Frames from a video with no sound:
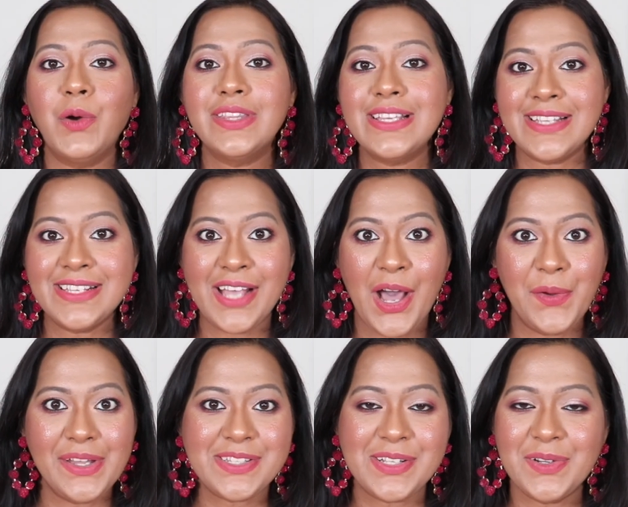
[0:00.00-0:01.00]
this is how
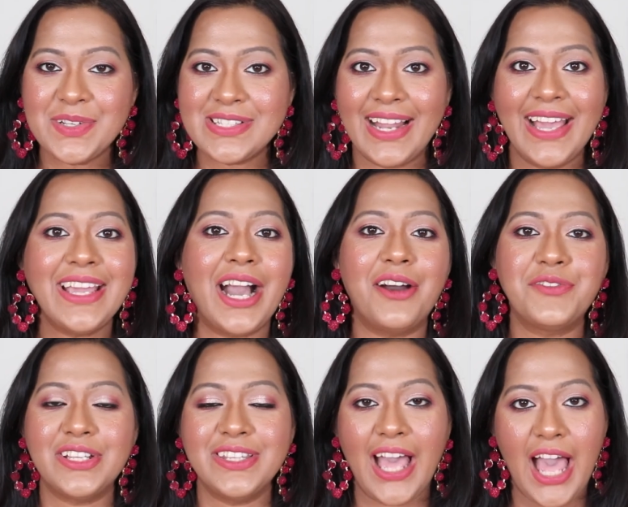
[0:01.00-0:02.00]
it looks like
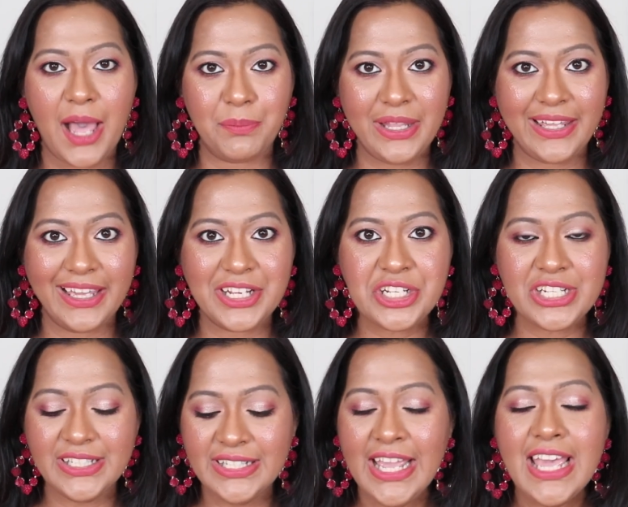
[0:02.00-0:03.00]
after the application.
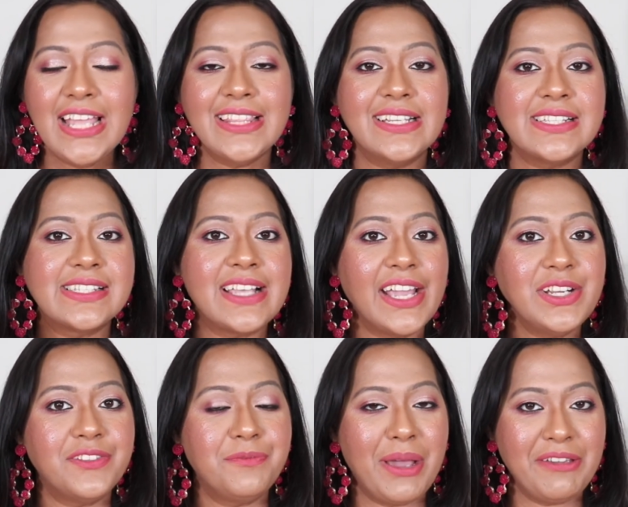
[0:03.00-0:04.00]
The side
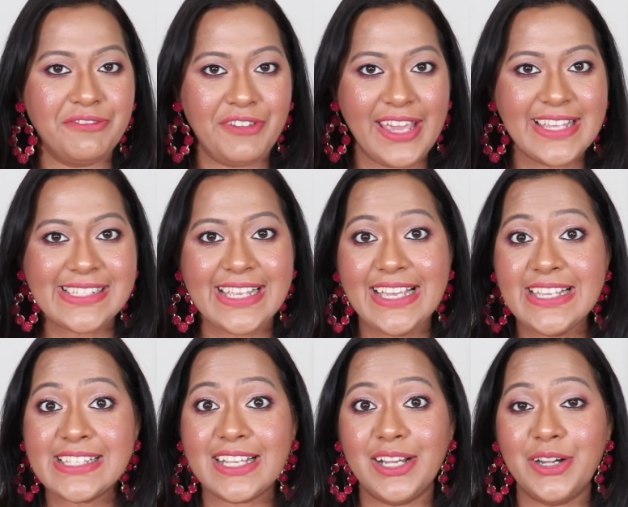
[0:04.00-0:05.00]
of my face
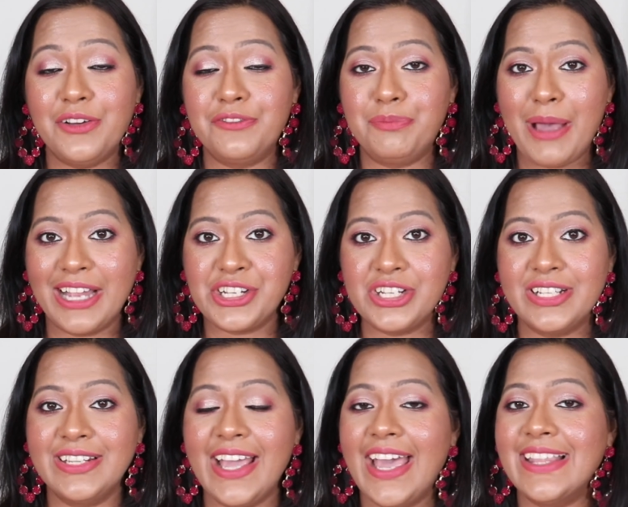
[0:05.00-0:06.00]
is color of
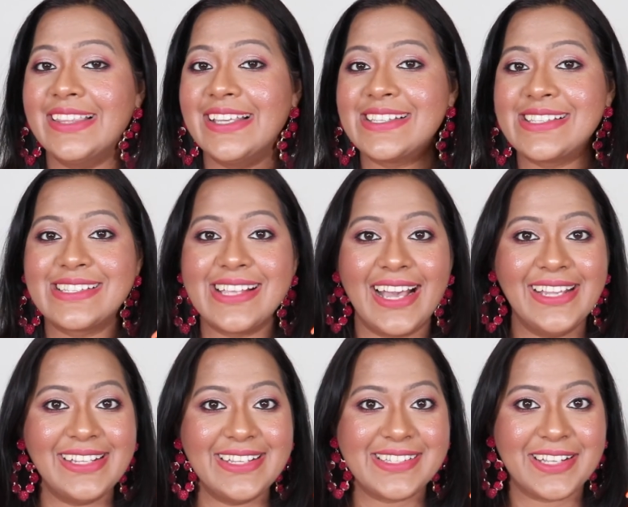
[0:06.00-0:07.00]
passion and this
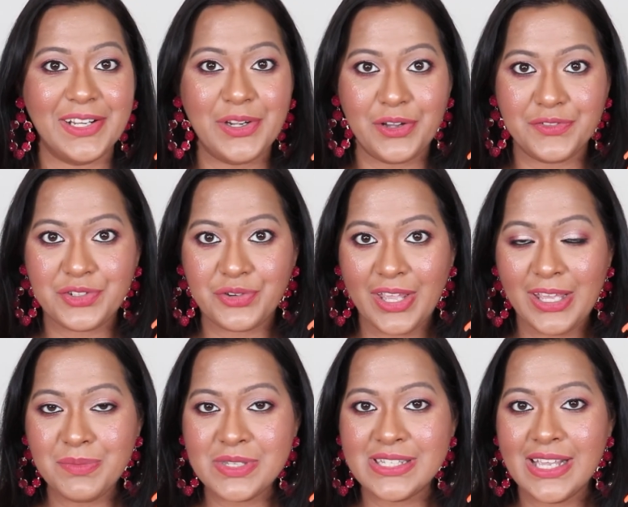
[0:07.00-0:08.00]
side is color of
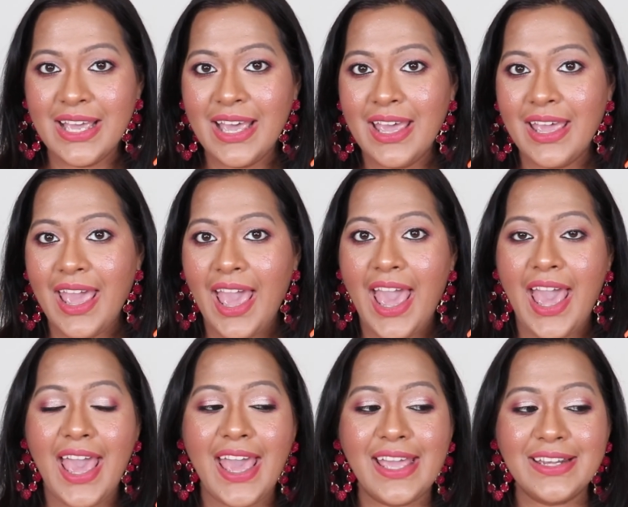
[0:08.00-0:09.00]
dreams.
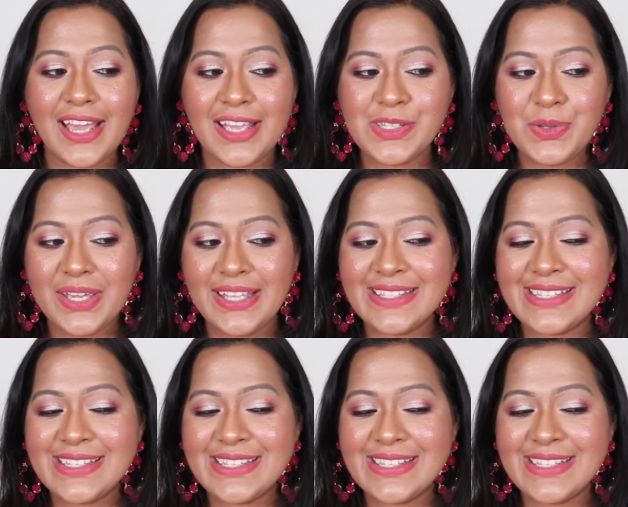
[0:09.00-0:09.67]
And as you can